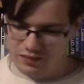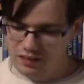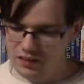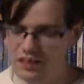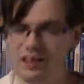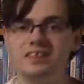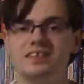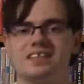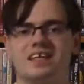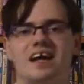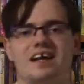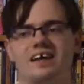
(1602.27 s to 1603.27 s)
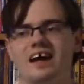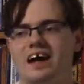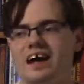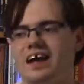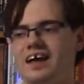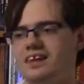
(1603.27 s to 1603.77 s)
Inside
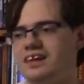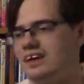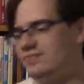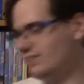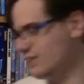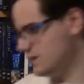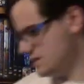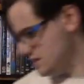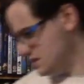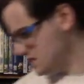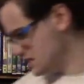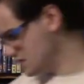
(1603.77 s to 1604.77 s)
Guy. That was